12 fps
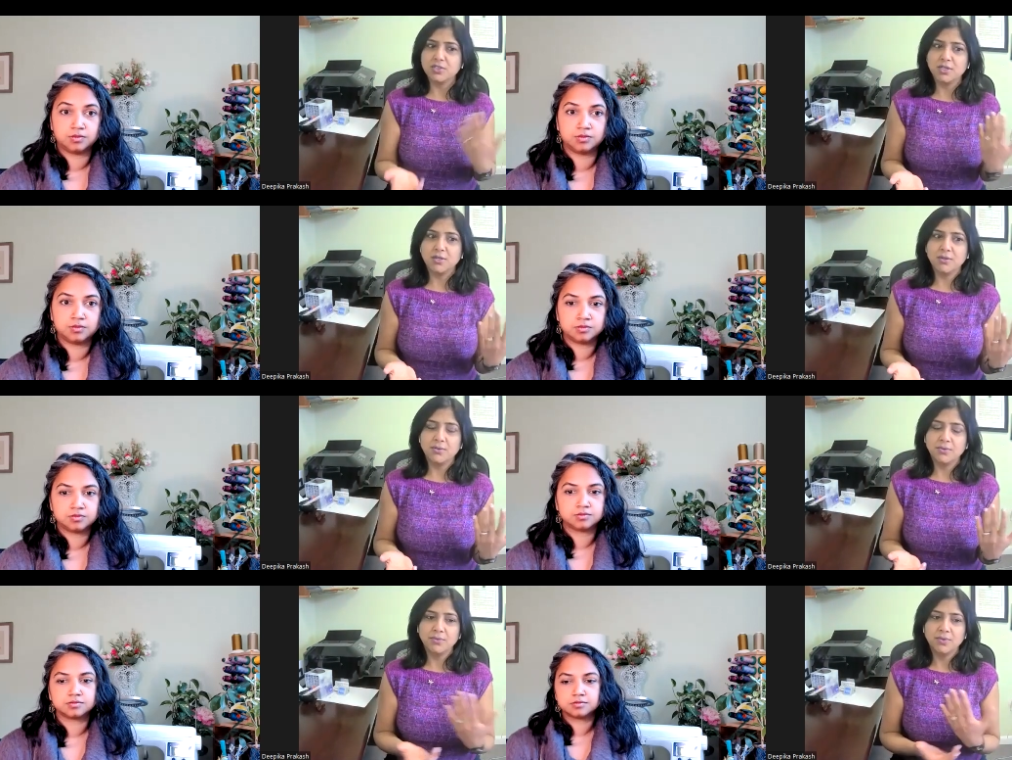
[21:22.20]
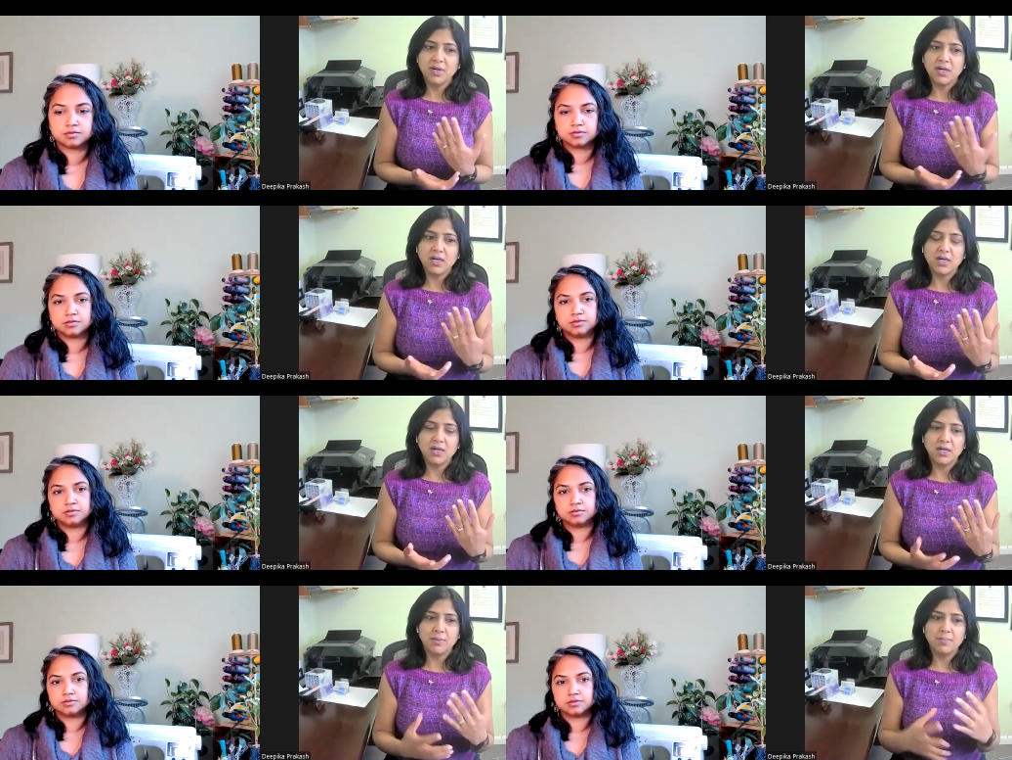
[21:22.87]
Speaker 1: or do you
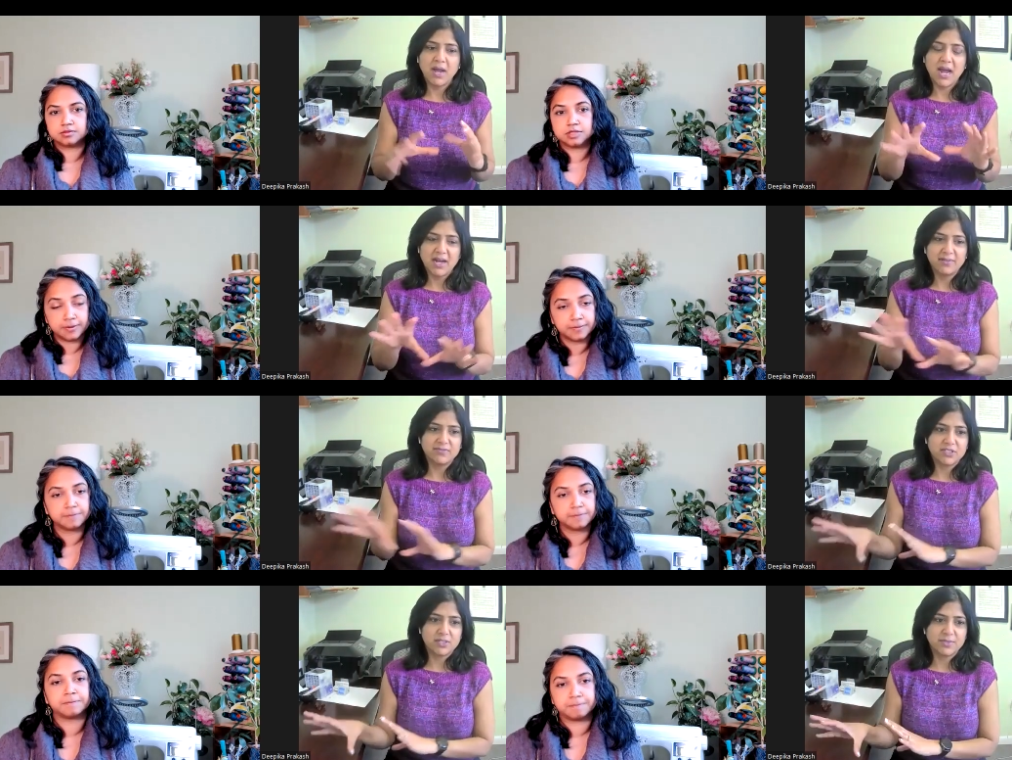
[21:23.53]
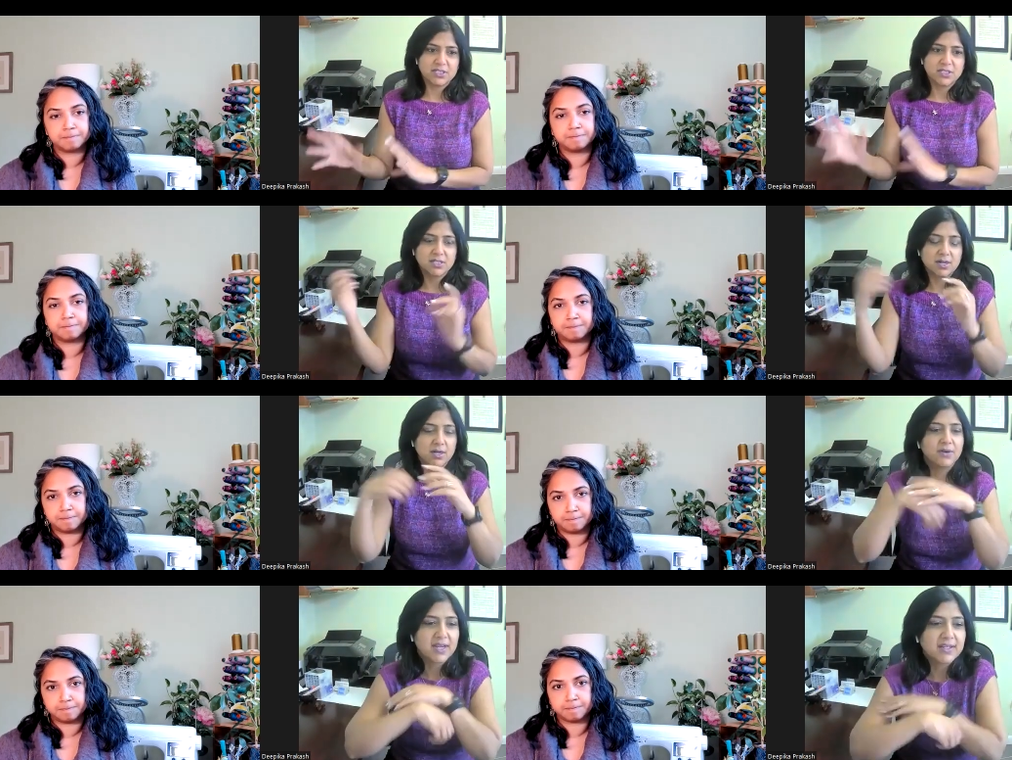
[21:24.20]
uh, yeah. have some in
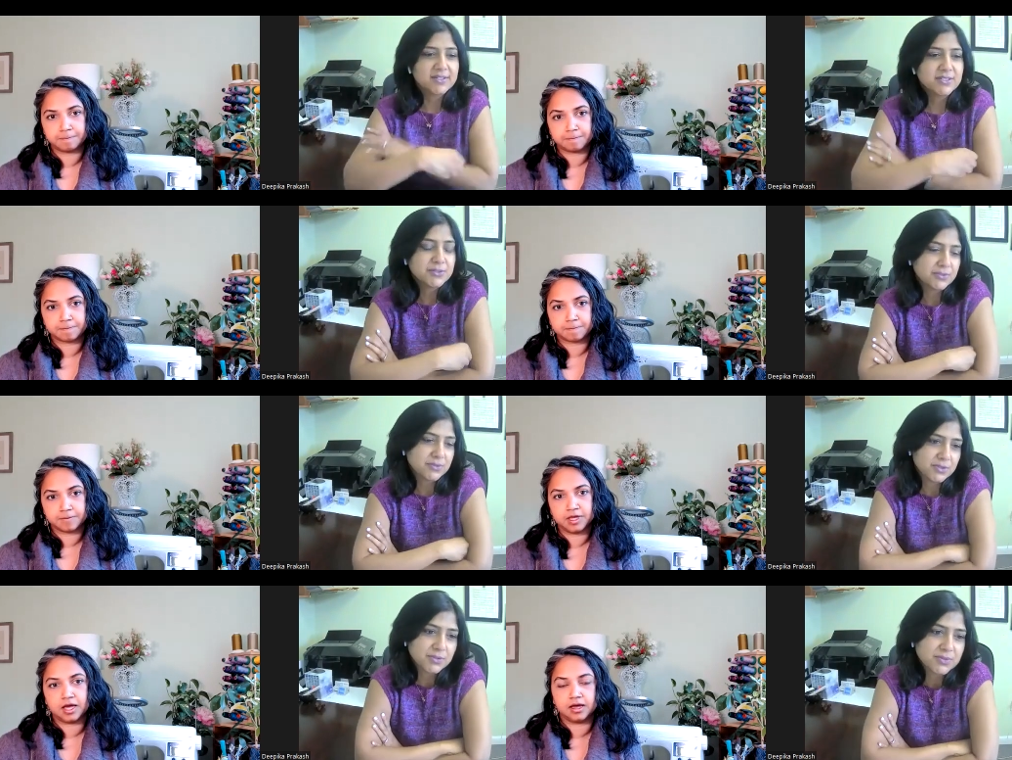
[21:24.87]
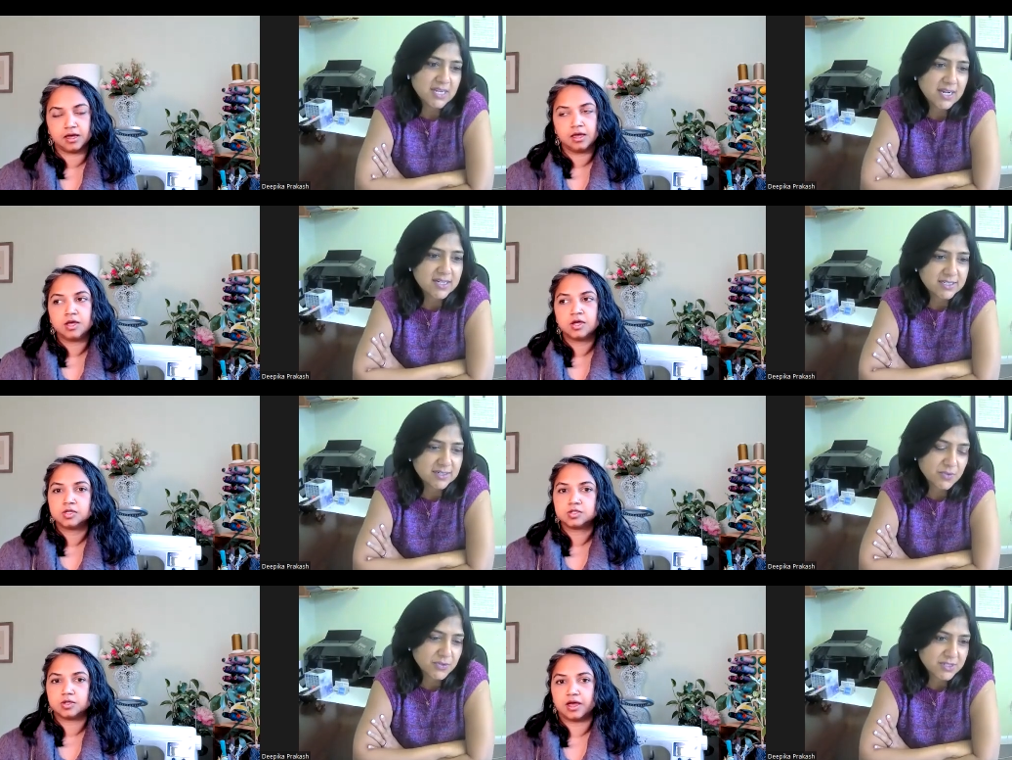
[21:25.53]
stock? Okay,
Speaker 2: do yeah. you do take
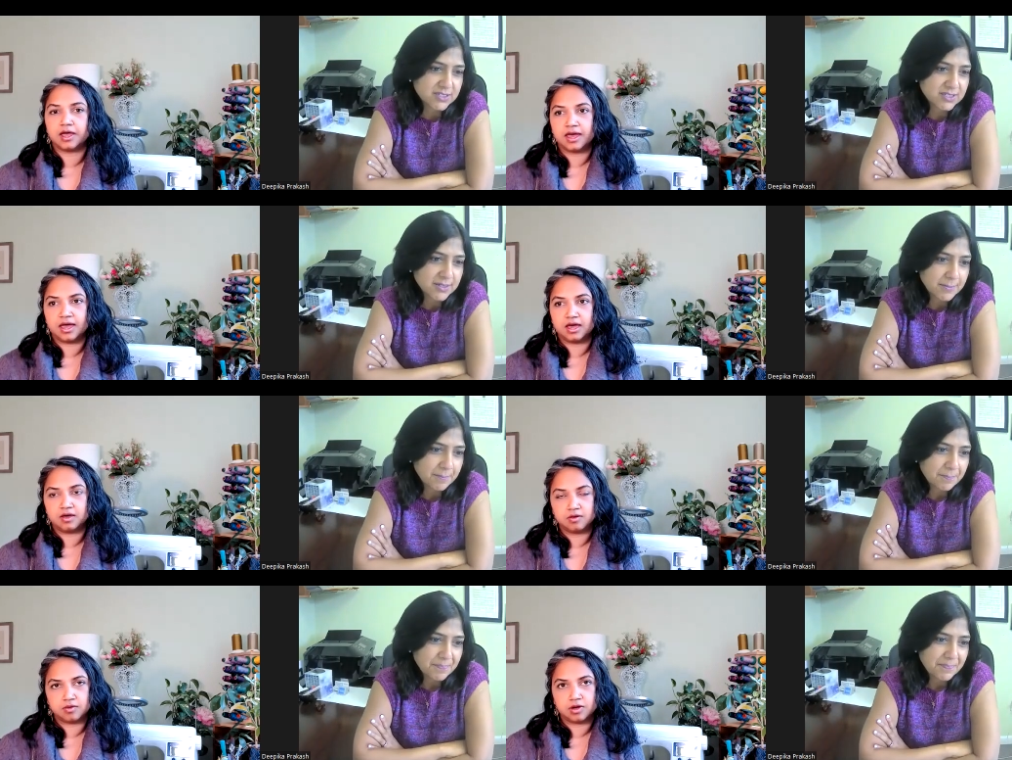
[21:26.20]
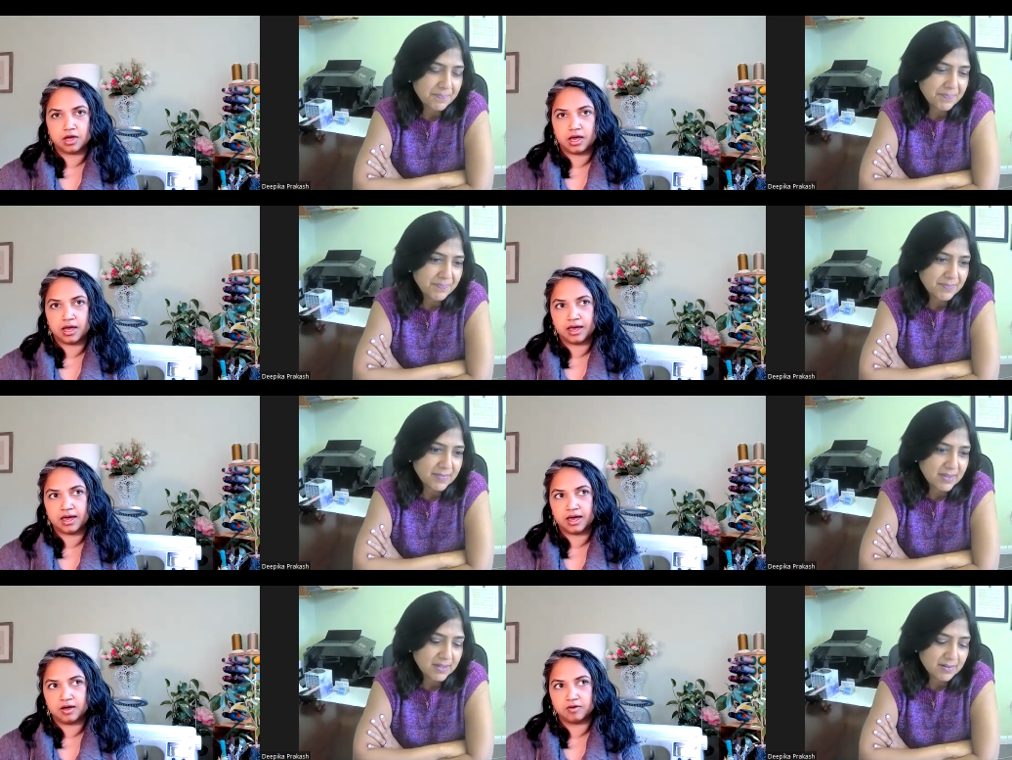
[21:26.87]
custom? So orders? I have, I
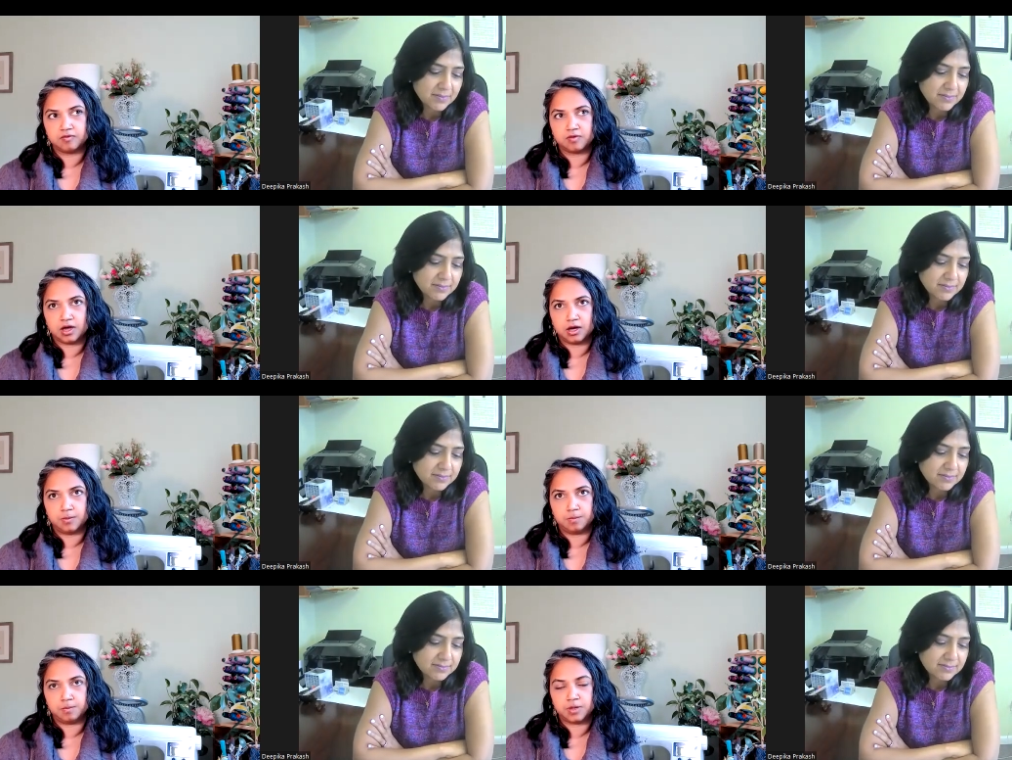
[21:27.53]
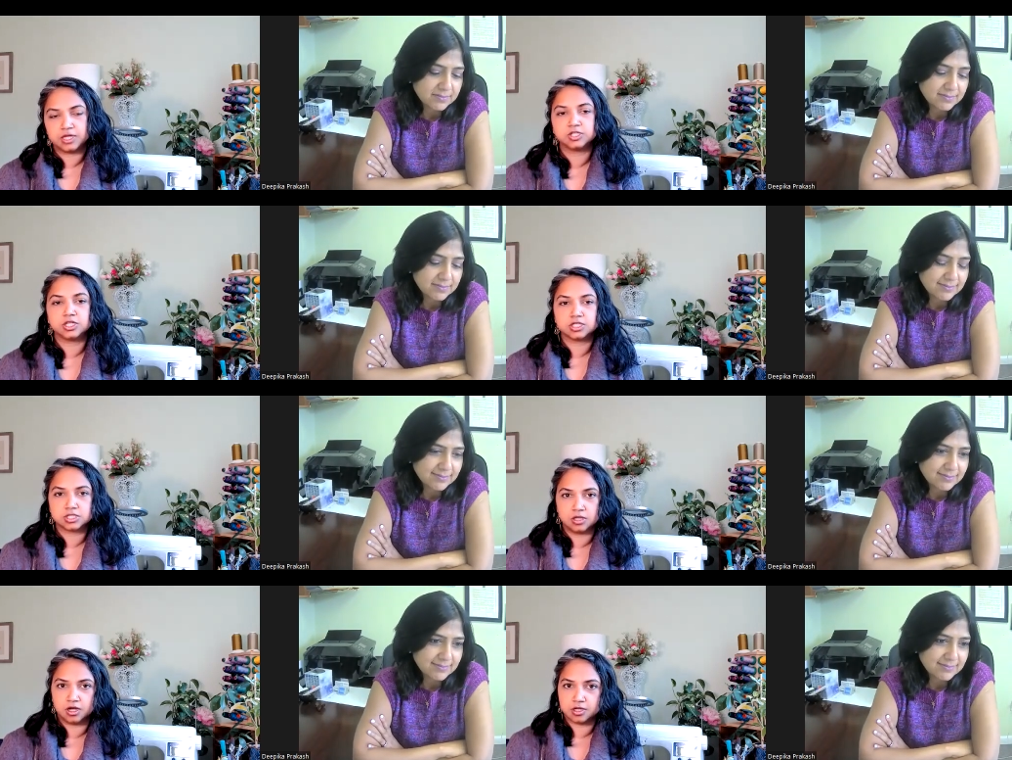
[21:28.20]
have, um, I
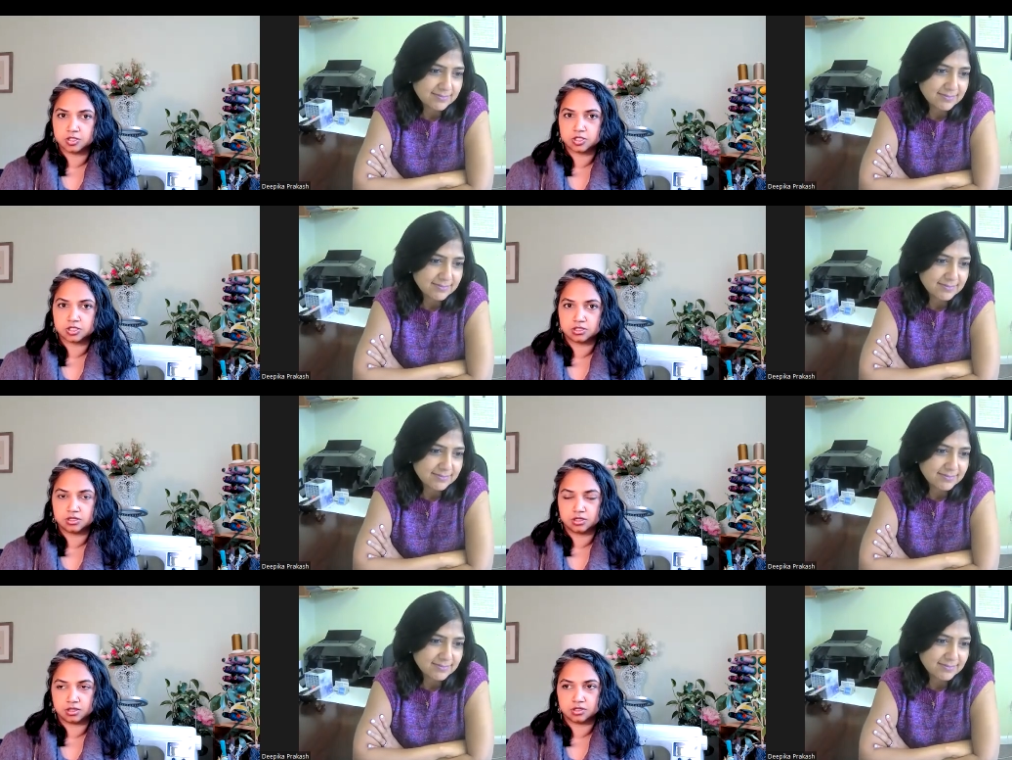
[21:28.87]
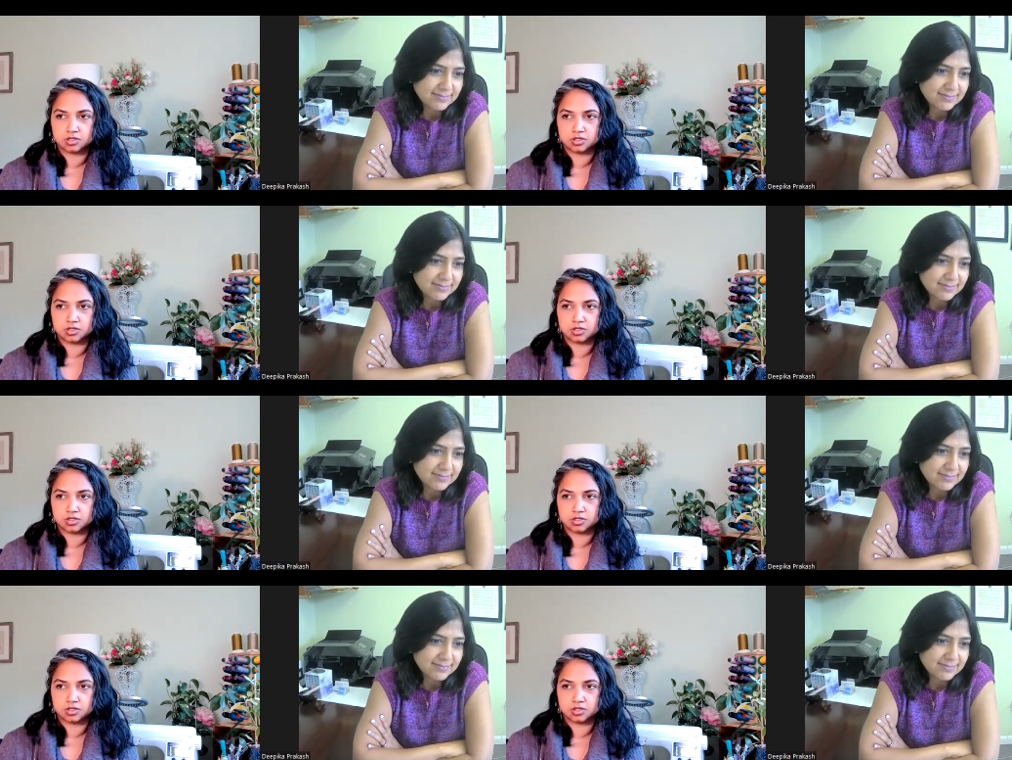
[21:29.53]
just launched the